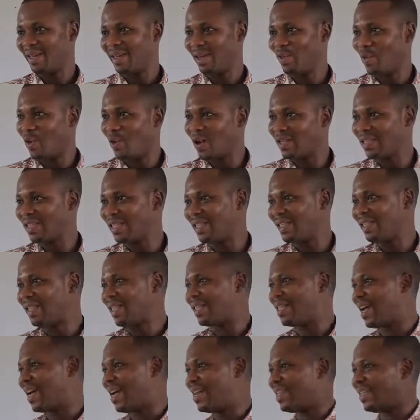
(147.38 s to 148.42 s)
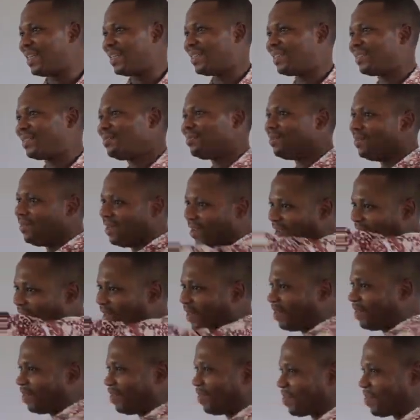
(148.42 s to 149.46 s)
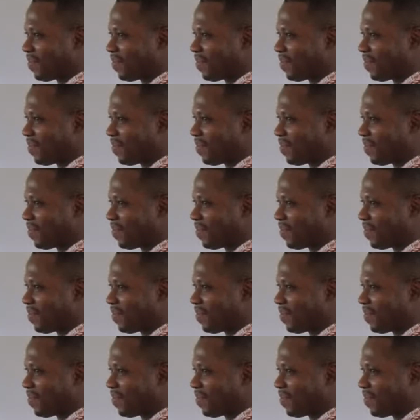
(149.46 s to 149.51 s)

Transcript: What is the tangent? Yes.